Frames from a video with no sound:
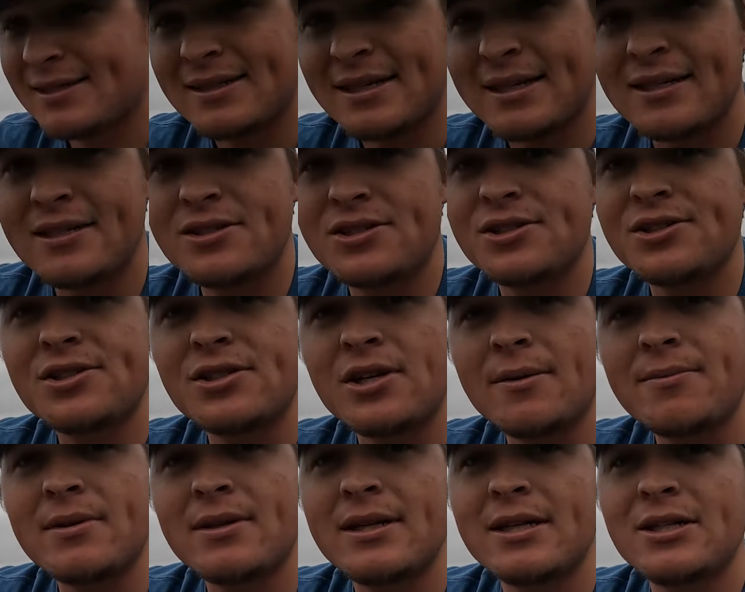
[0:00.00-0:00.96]
I said, it's just
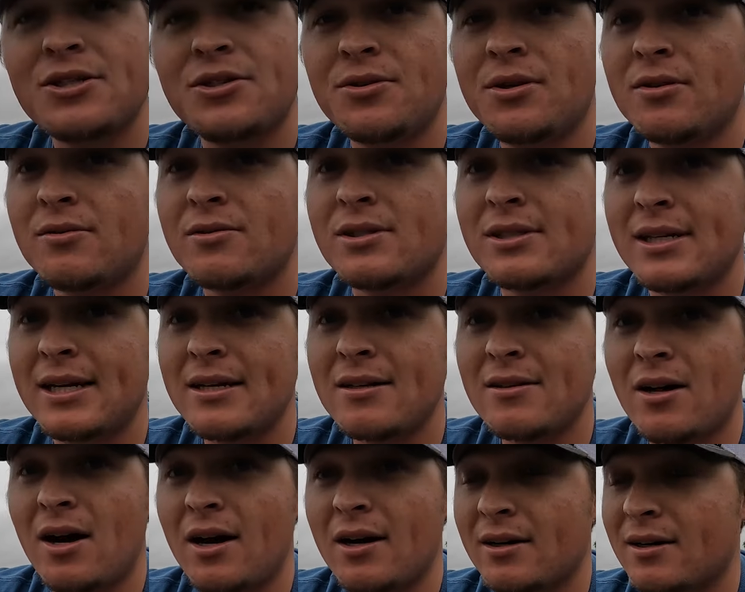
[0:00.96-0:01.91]
something that you don't see
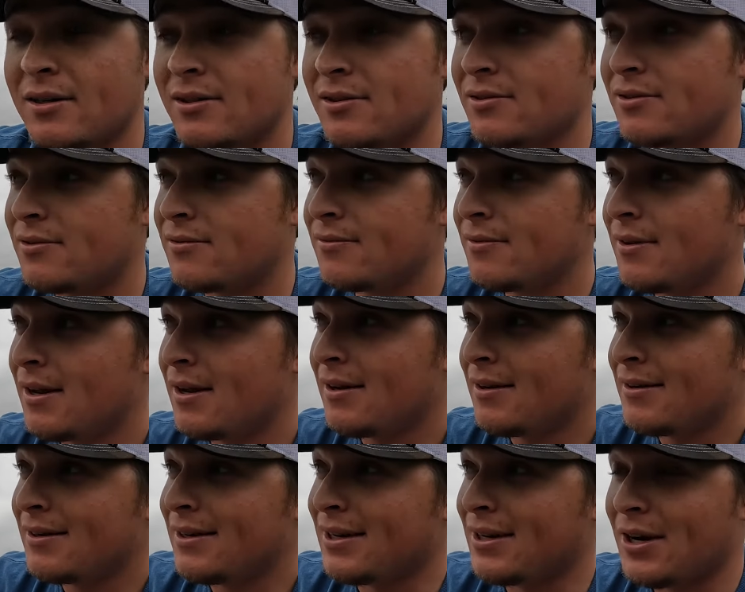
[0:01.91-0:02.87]
a lot, because,
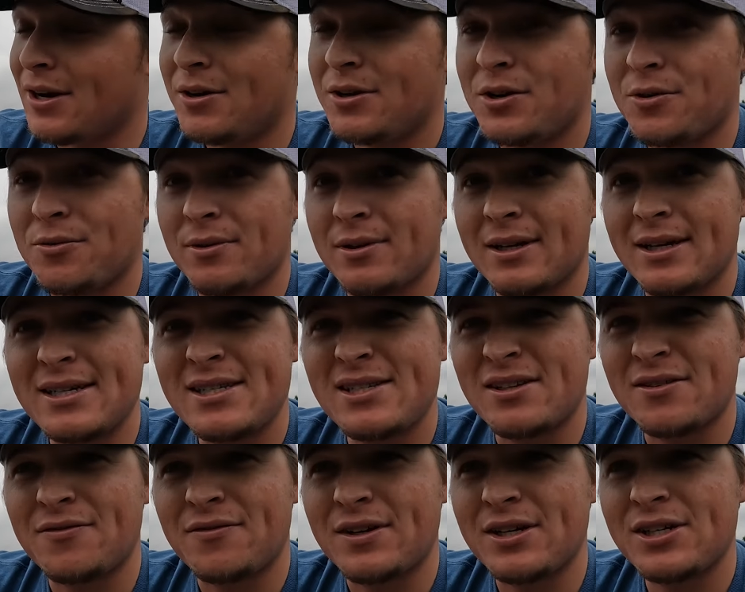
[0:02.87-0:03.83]
you release
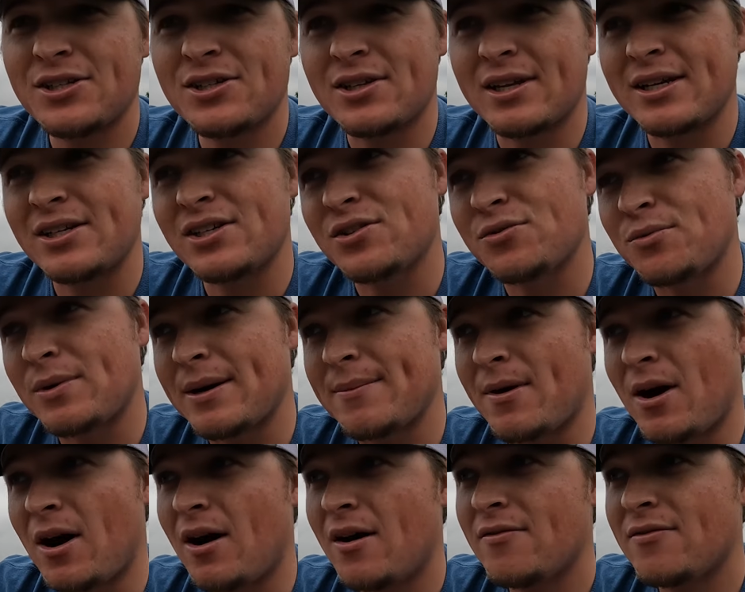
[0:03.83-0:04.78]
the fish and they
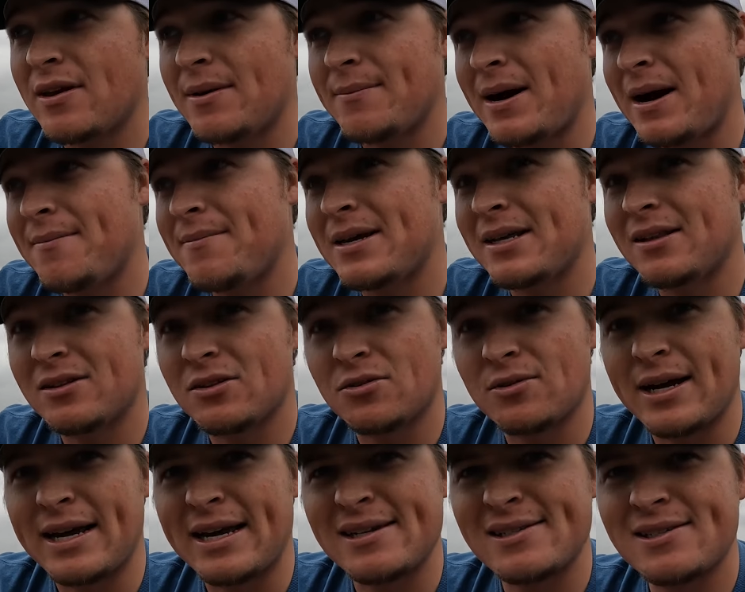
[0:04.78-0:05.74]
swim off. They might be a
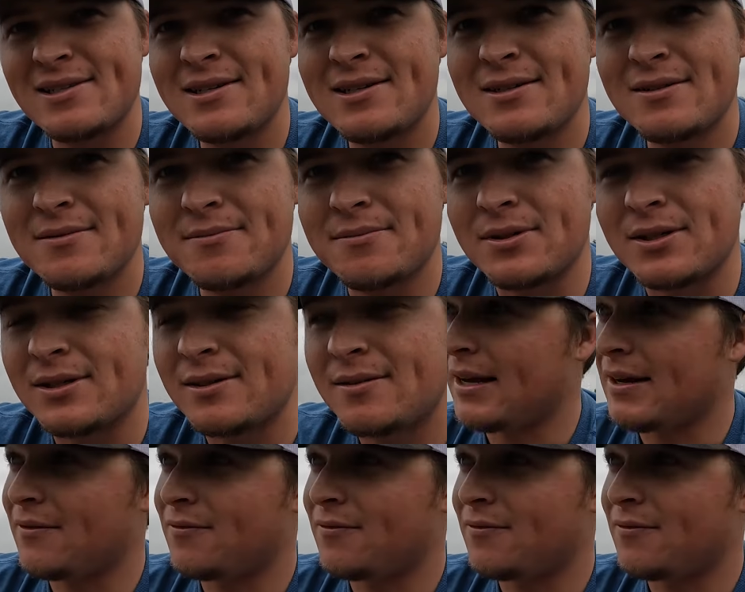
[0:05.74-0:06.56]
little hesitant, but